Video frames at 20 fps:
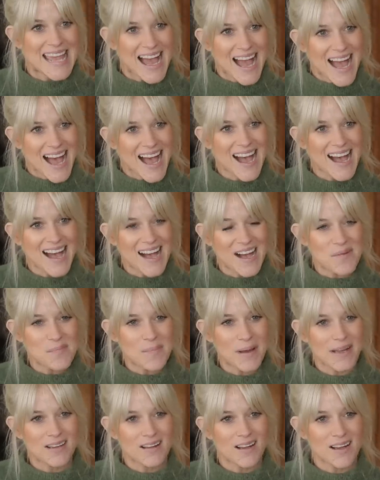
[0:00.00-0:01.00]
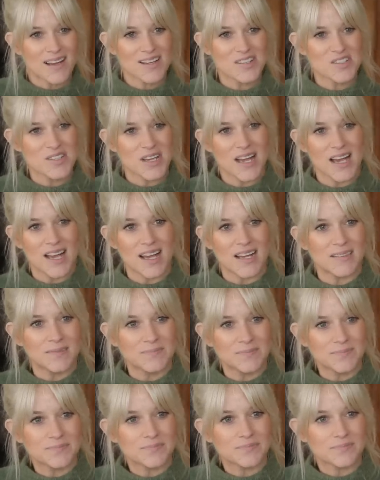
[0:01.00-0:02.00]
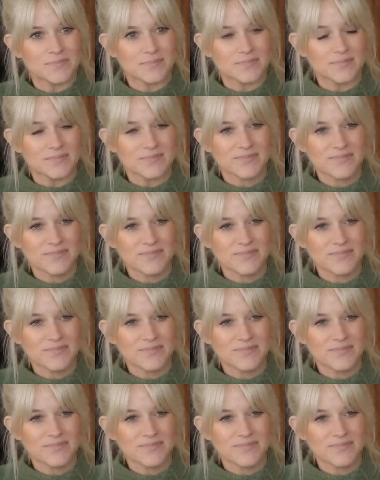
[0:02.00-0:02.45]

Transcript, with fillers: come by Oh my stuff. gosh, yeah. He,